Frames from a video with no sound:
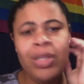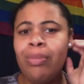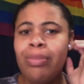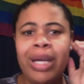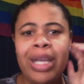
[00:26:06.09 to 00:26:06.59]

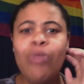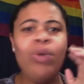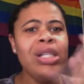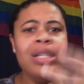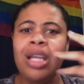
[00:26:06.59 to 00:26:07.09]
but it
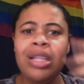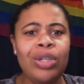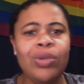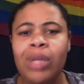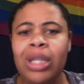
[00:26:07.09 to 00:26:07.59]
wasn't
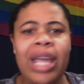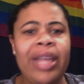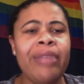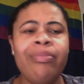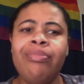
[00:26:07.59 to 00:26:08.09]
nothing new that
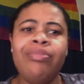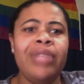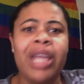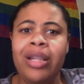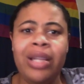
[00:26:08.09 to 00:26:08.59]

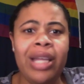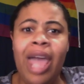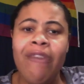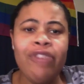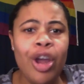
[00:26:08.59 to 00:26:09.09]
they
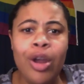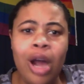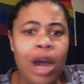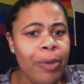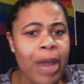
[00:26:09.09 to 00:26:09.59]
haven't heard
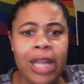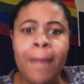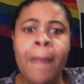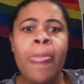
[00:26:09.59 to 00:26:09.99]
already.